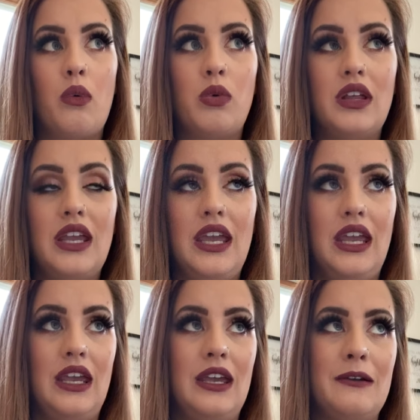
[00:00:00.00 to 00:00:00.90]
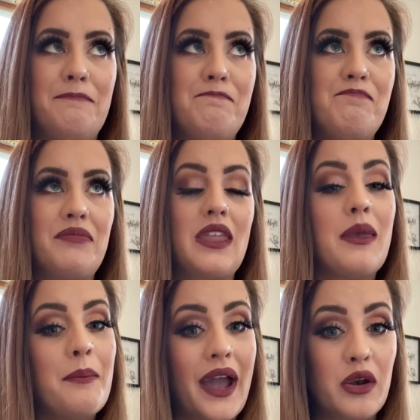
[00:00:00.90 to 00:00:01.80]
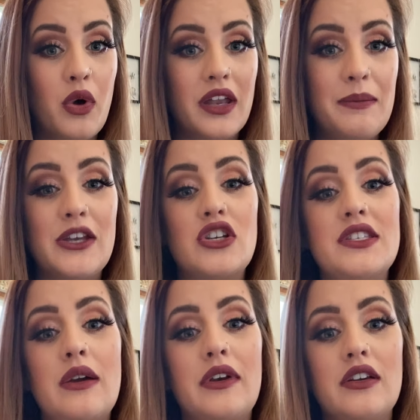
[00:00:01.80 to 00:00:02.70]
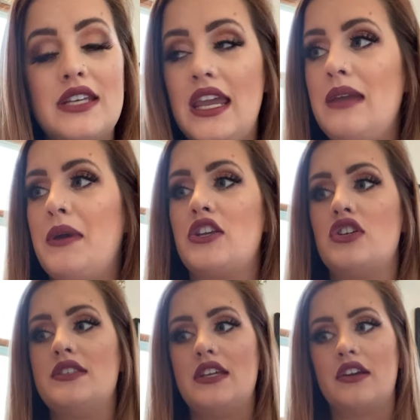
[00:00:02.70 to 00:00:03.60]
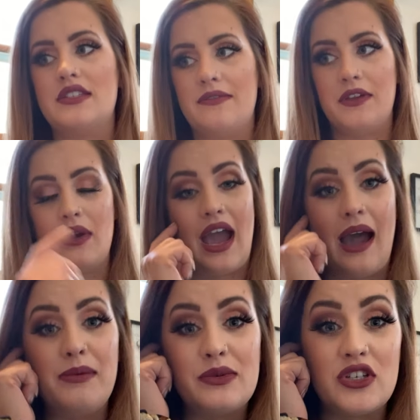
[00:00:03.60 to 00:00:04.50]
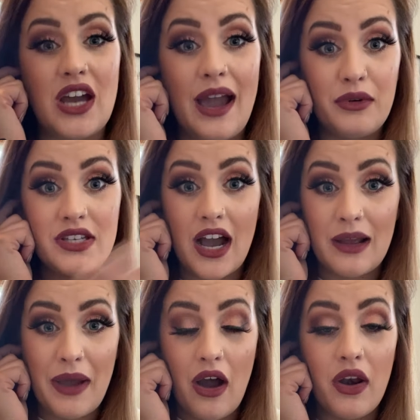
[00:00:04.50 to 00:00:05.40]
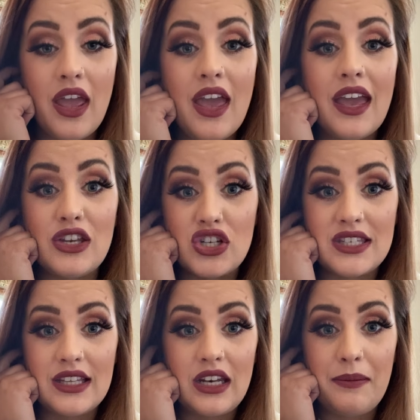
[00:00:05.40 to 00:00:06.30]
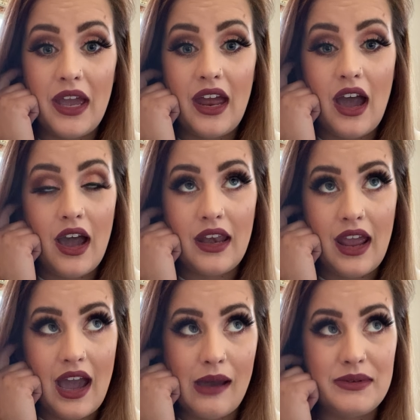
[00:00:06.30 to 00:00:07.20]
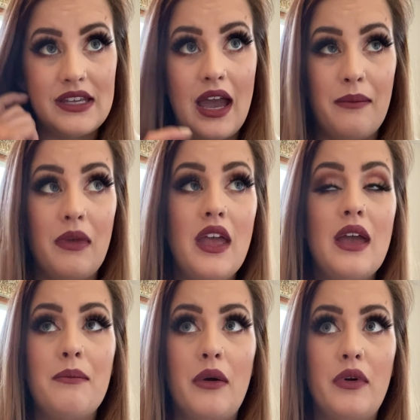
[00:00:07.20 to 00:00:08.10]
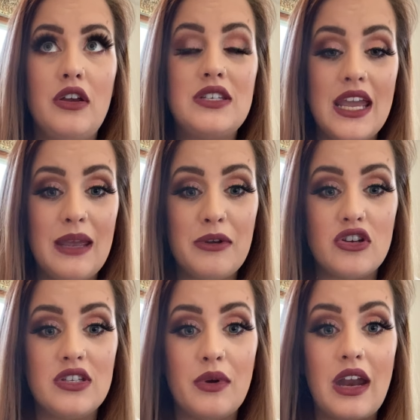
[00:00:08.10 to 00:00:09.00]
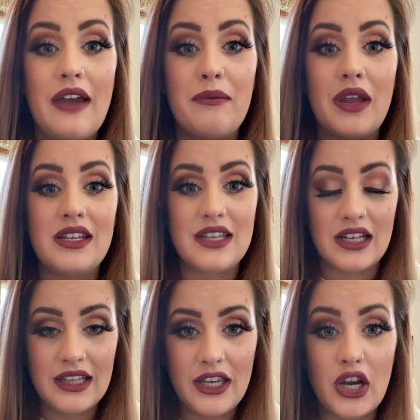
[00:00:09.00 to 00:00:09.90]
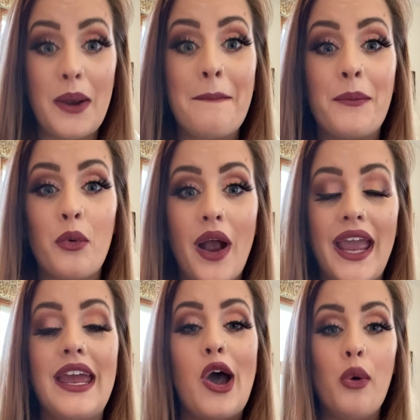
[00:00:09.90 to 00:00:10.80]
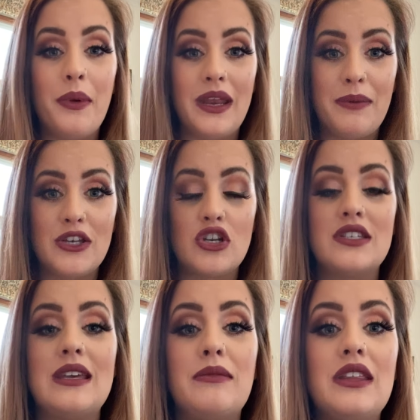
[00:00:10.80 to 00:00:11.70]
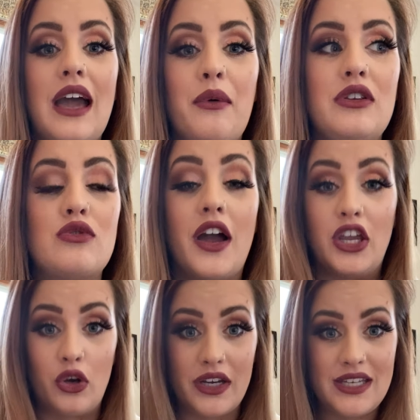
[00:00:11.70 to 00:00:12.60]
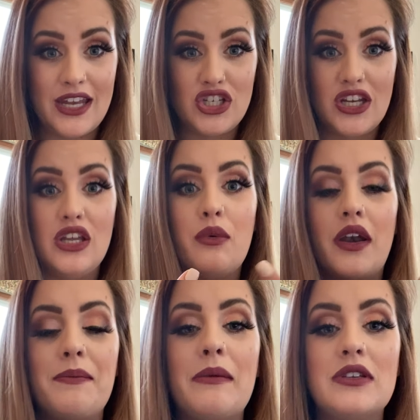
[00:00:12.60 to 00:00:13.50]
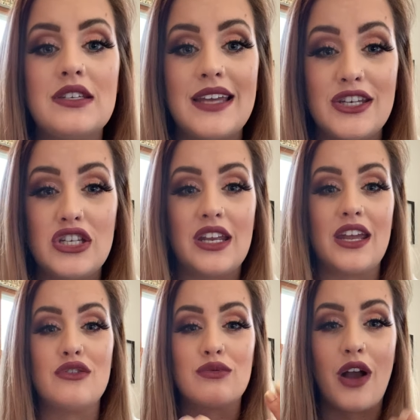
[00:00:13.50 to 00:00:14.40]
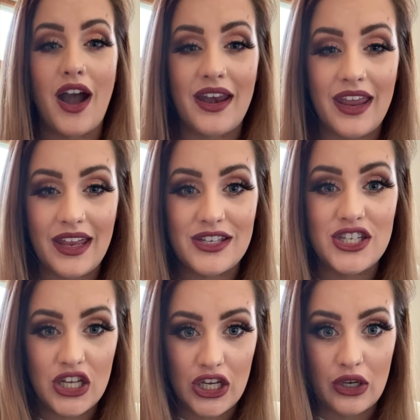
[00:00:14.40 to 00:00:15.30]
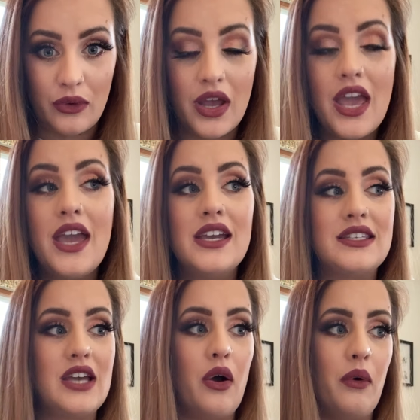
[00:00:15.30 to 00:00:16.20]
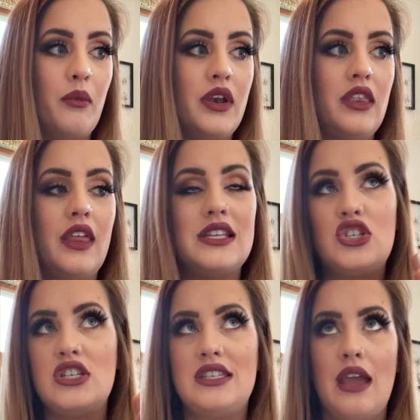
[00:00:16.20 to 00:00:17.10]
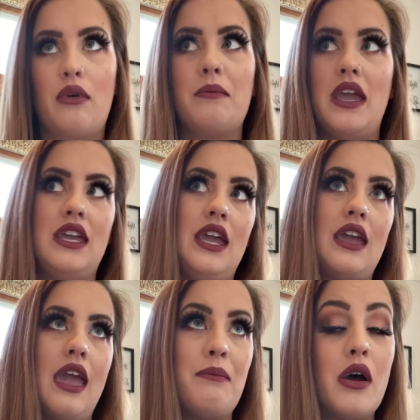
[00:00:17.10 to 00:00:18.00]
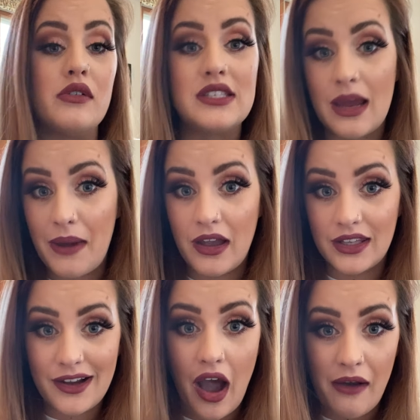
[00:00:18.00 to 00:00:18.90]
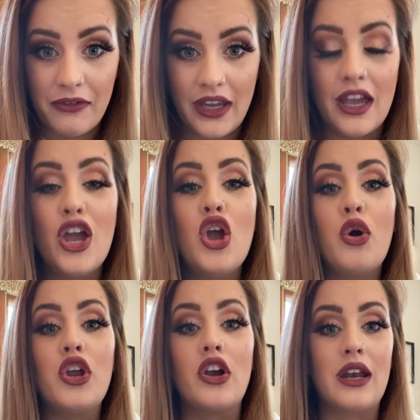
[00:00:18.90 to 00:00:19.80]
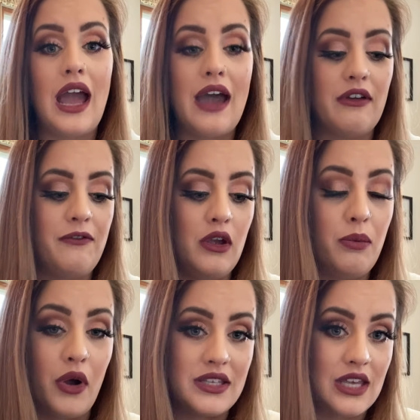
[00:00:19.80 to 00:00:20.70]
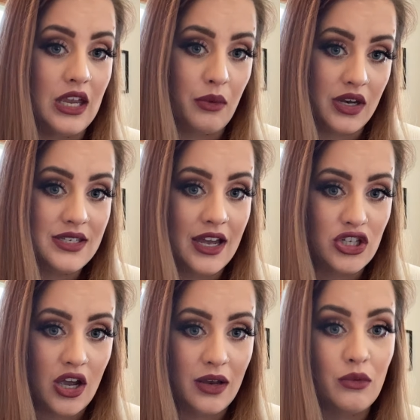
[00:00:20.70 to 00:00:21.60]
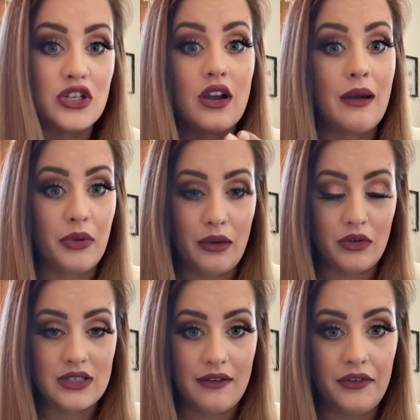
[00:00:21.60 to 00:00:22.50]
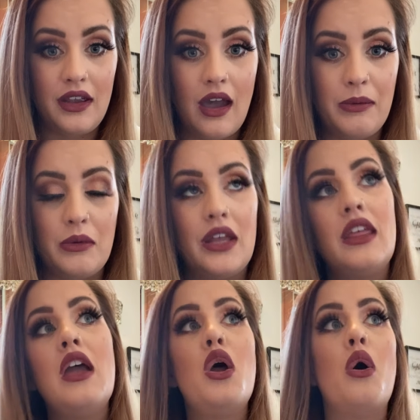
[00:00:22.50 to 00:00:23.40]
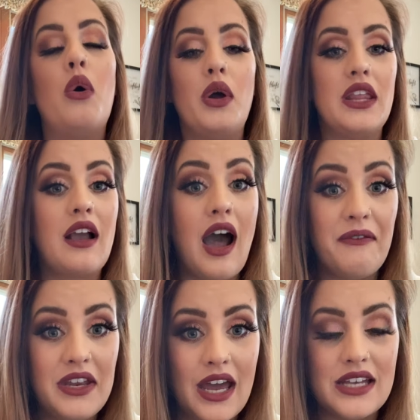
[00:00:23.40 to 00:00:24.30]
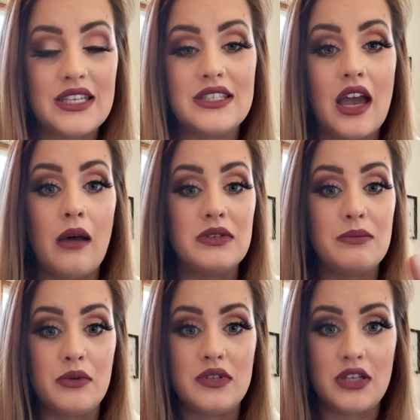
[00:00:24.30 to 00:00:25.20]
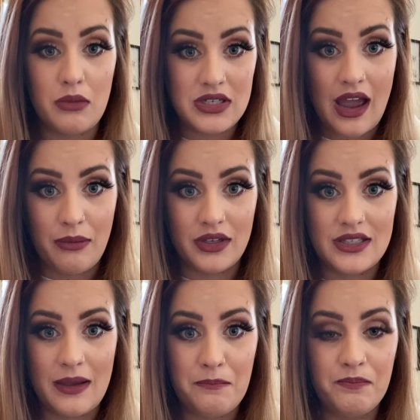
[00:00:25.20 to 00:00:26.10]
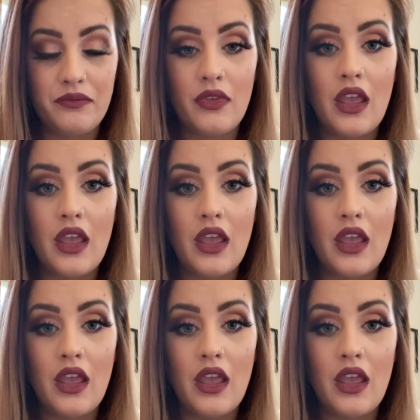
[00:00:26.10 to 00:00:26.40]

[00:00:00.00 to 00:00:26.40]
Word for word: really bad quality pictures. So when you're taking pictures, there's a few apps, which I will talk about in just a little bit on apps. Um, but when you're taking pictures, you want to have nice and clear, bright opening pictures, something that would draw your attention. You want people's attention to get drawn into you. So when, let's just say we're making a post about the coffee, you're going to have a few points that you want to touch on, which your upline will definitely help you with. What the coffee does is it helps boost your metabolism